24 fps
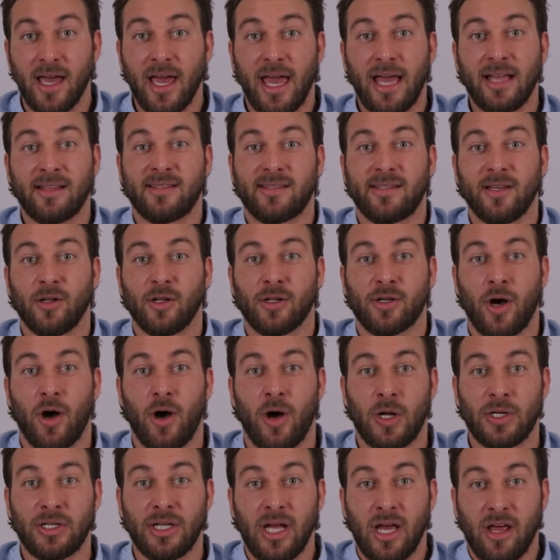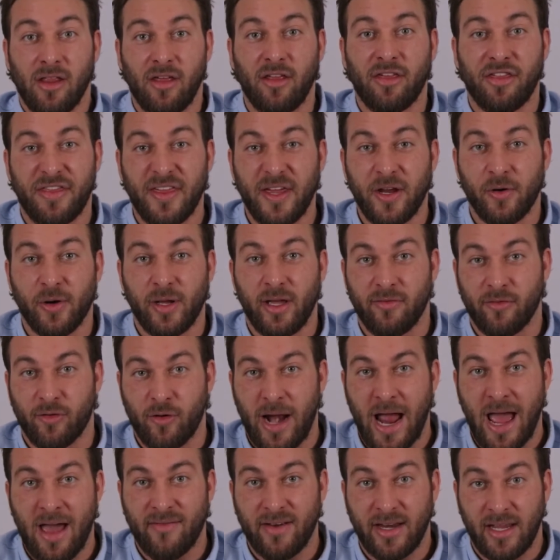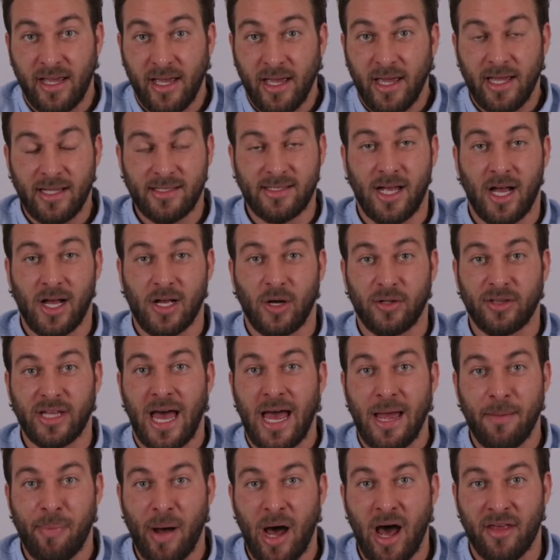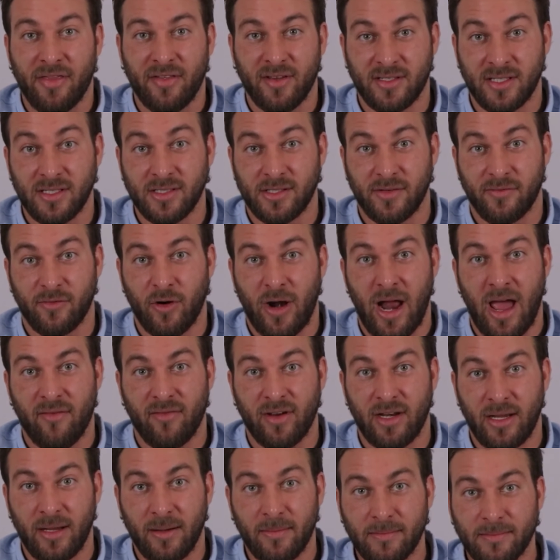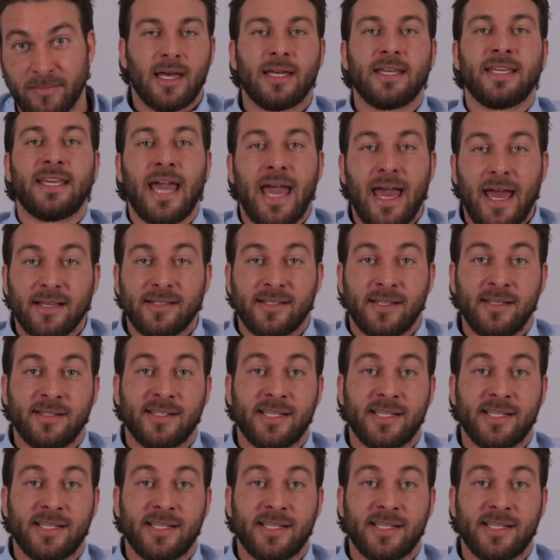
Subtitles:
It's still called the theory of gravity. It's not called the hypothesis of gravity. Yes, he